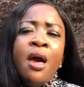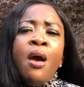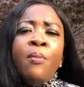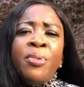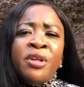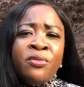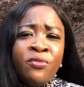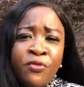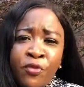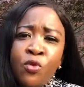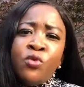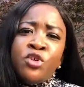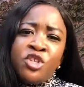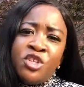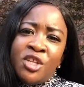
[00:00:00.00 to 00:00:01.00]
but
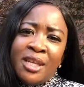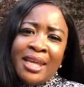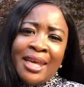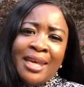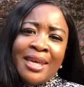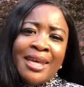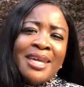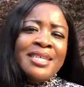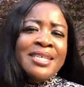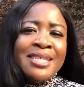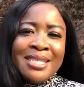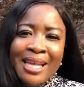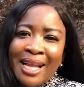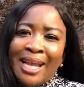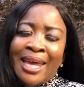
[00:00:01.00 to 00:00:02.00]
unfortunately it is
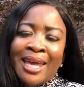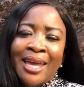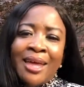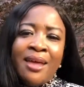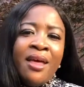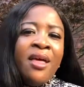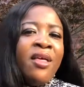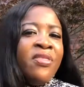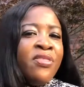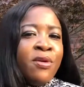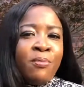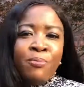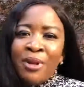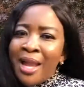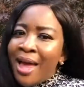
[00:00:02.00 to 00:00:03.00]
clear
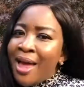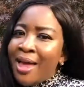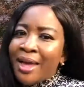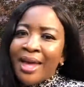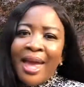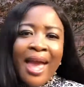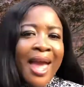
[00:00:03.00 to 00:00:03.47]
that Black,